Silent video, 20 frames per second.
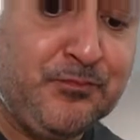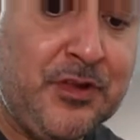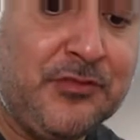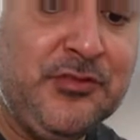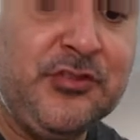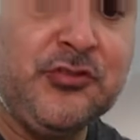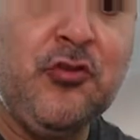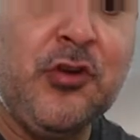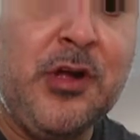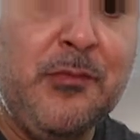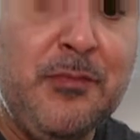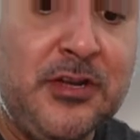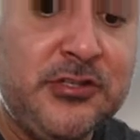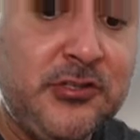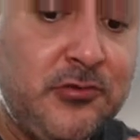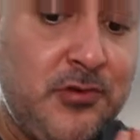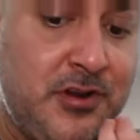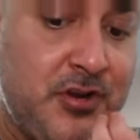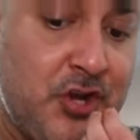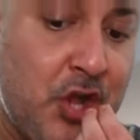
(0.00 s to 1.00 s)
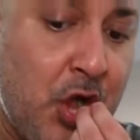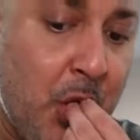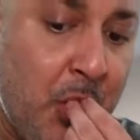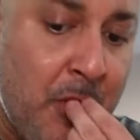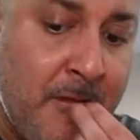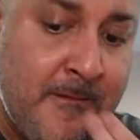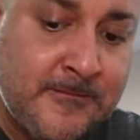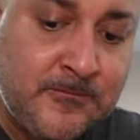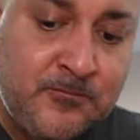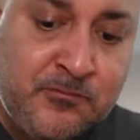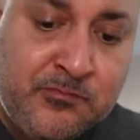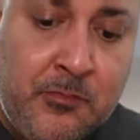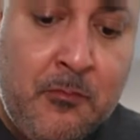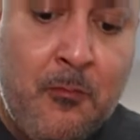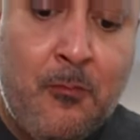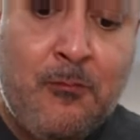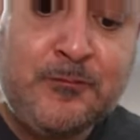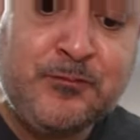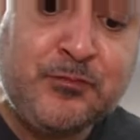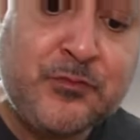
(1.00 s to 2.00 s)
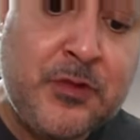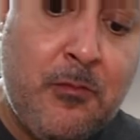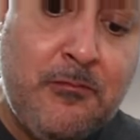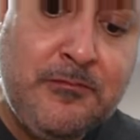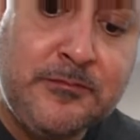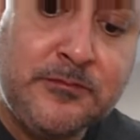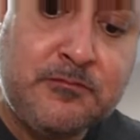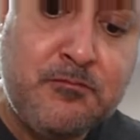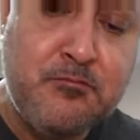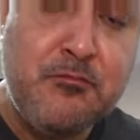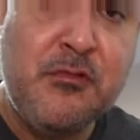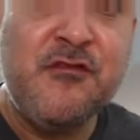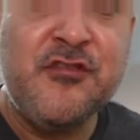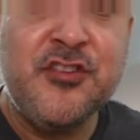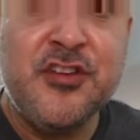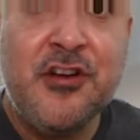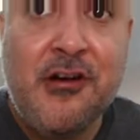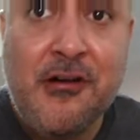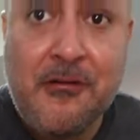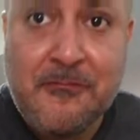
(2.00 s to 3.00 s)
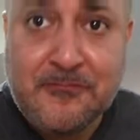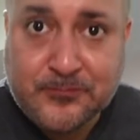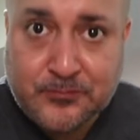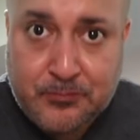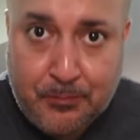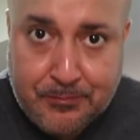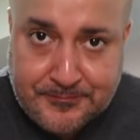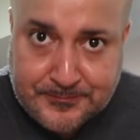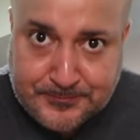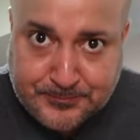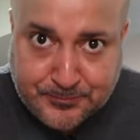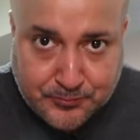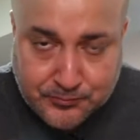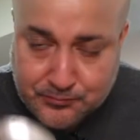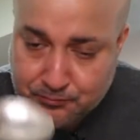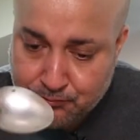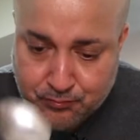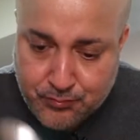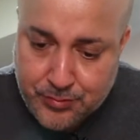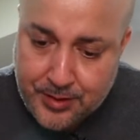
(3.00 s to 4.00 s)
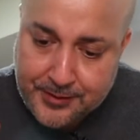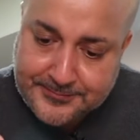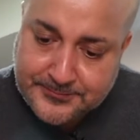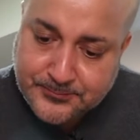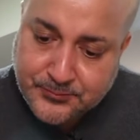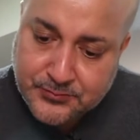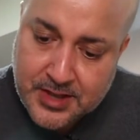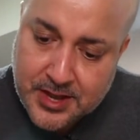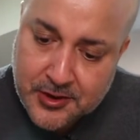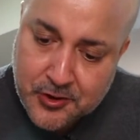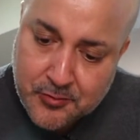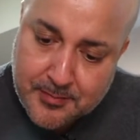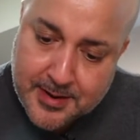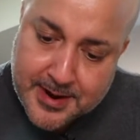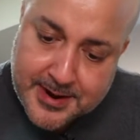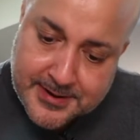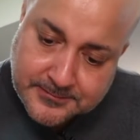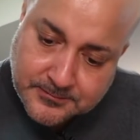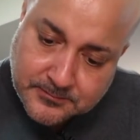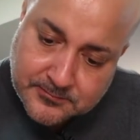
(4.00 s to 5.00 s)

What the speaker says: We're gonna get messy right here. What for y'all? I don't mind.